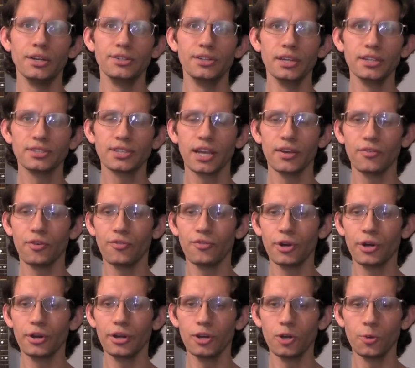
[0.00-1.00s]
does have a
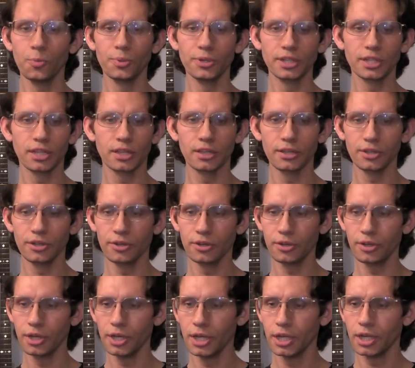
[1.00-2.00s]
very open,
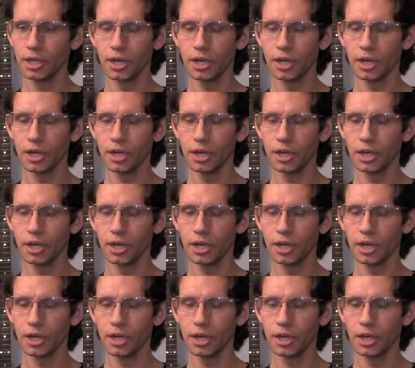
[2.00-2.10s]
clear,